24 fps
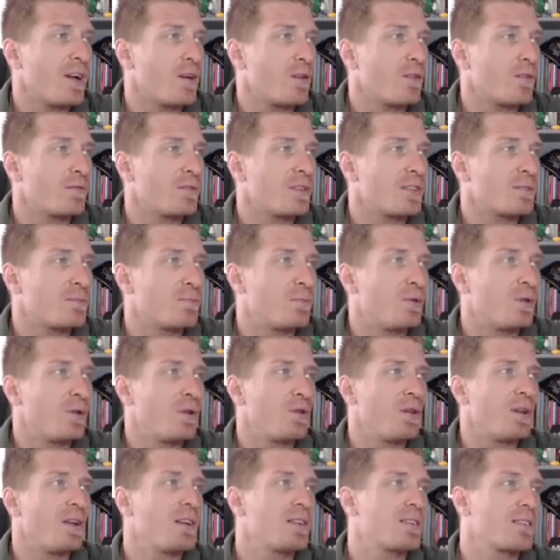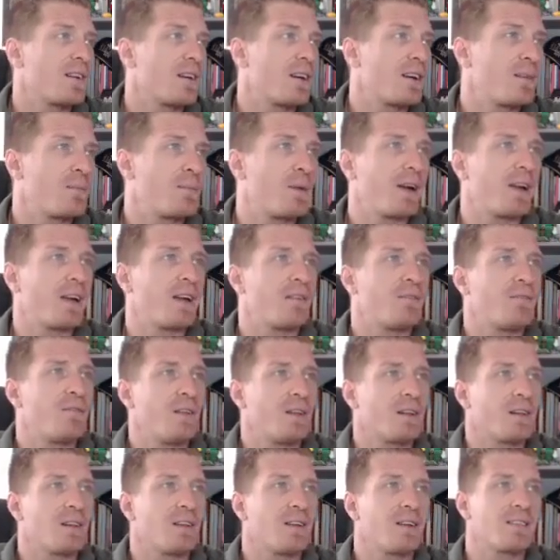All of these blue links are my
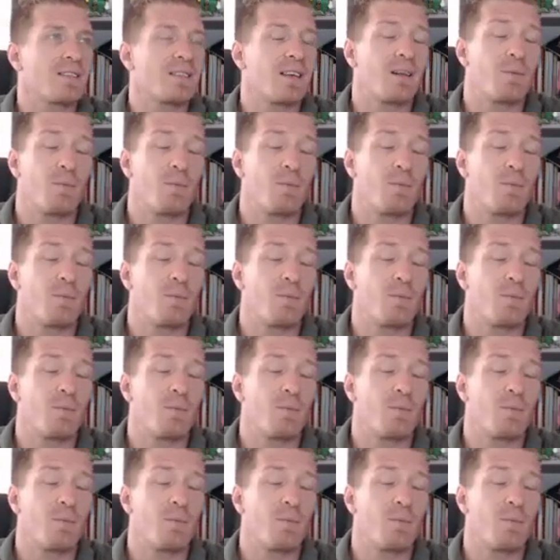affiliate links,